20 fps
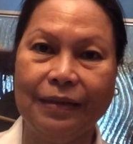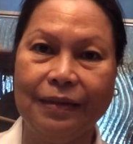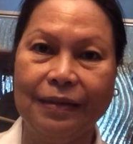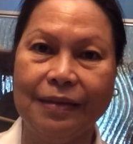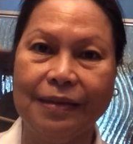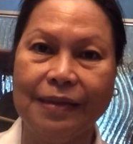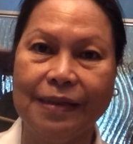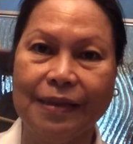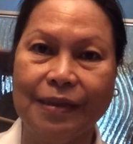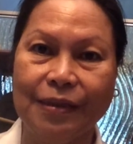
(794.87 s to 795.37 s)

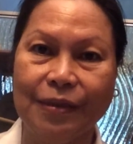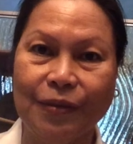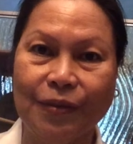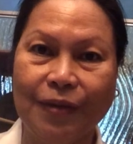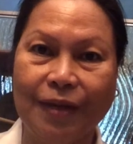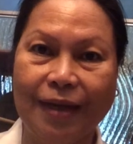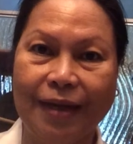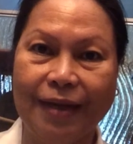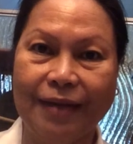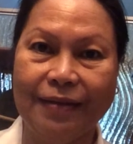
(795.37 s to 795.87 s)
Since
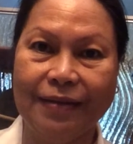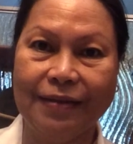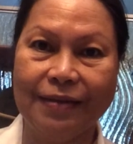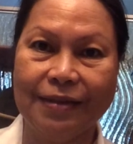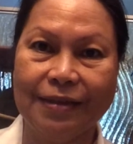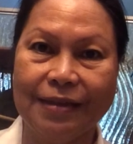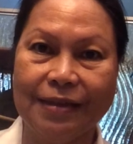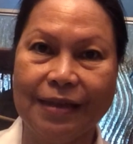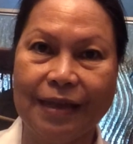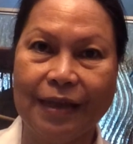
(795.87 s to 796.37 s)
today is
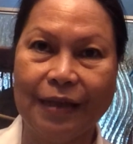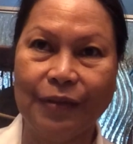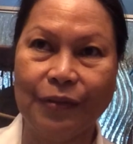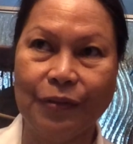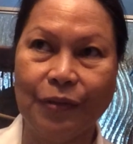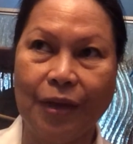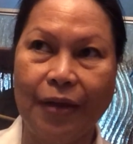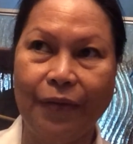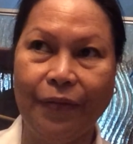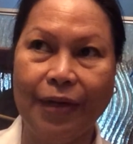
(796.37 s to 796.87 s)
Thursday, so
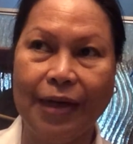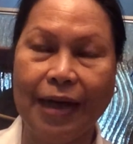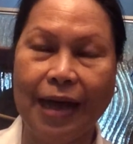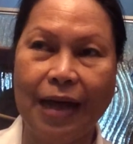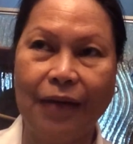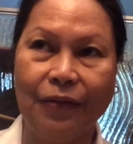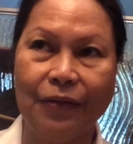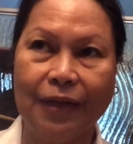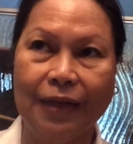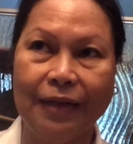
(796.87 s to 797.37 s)
I went
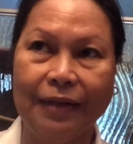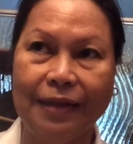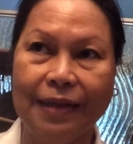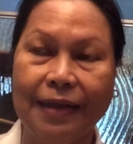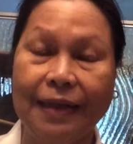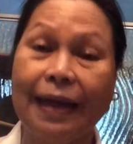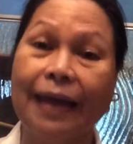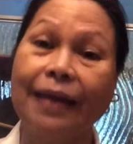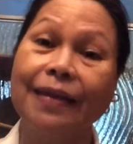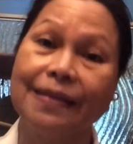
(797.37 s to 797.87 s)
out I
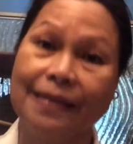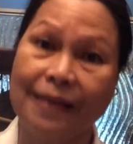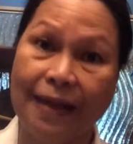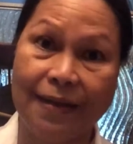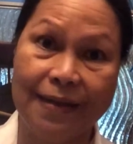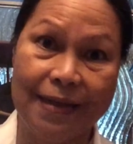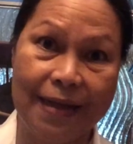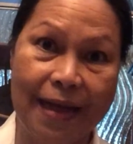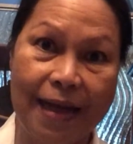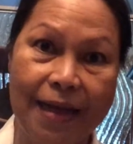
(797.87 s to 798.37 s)
think like
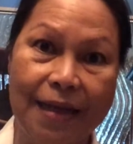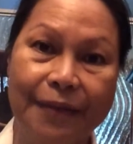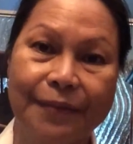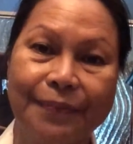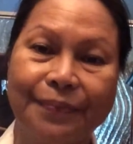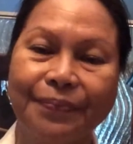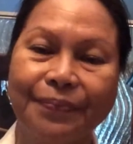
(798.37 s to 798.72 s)
Sunday